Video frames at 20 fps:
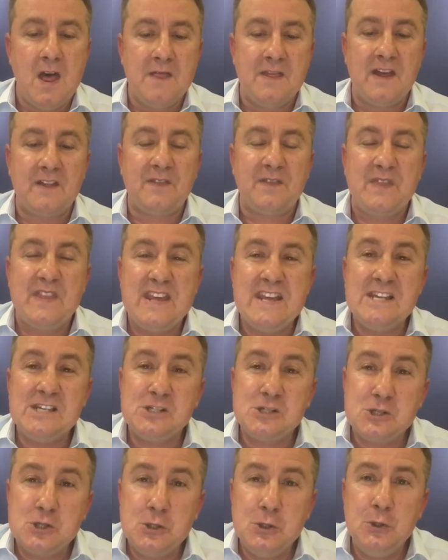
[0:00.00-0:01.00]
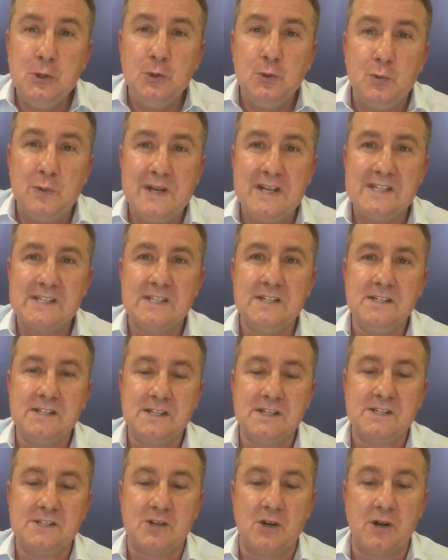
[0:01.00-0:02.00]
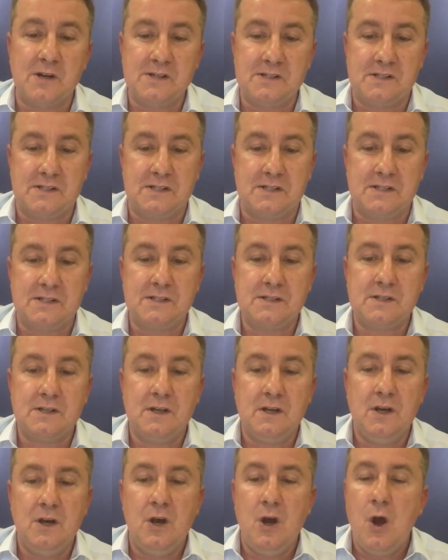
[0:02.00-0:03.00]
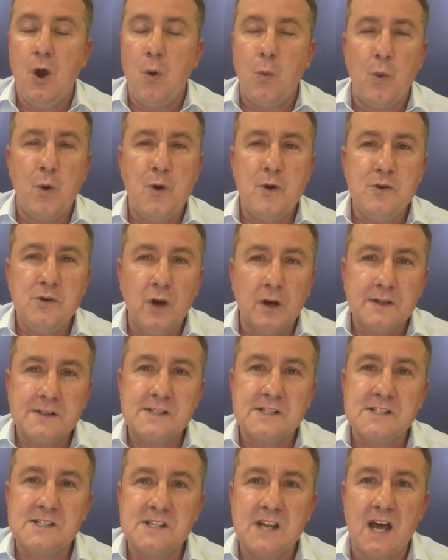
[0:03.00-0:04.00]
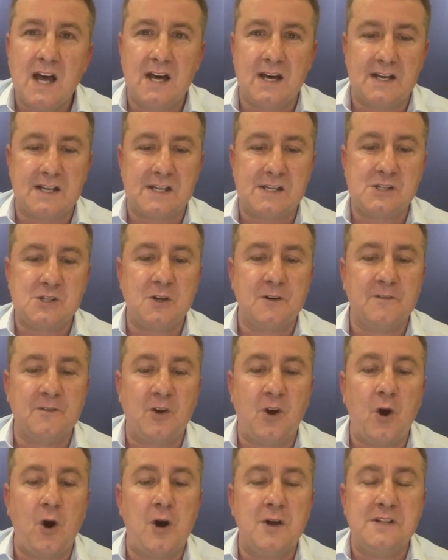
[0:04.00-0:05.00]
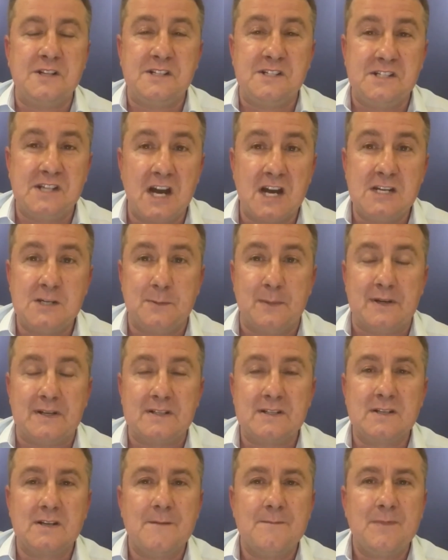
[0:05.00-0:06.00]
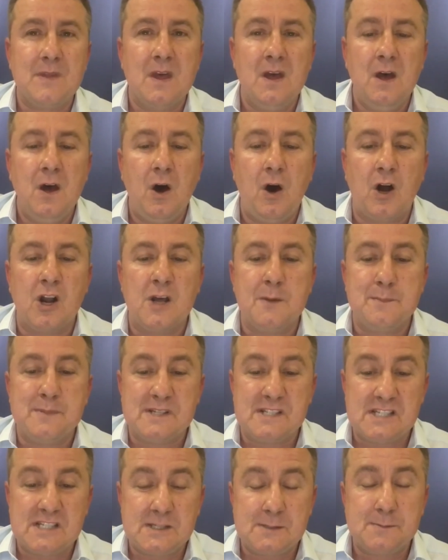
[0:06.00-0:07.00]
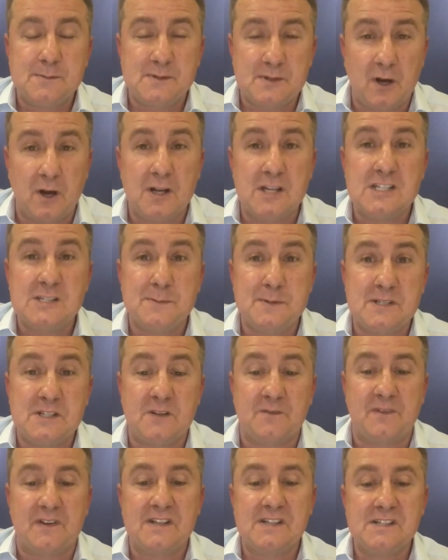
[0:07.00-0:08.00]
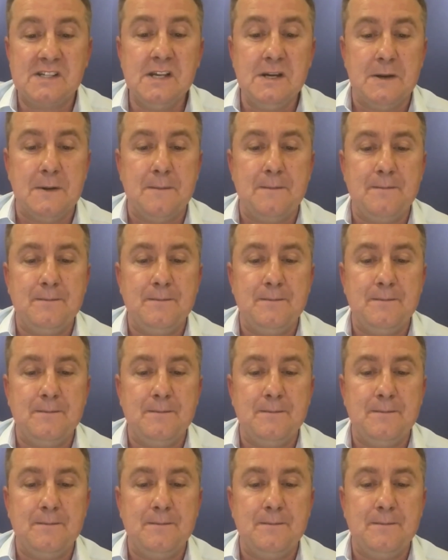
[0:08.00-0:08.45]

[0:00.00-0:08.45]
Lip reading: that these two recent disasters were not signs of God's judgment on a specific sin.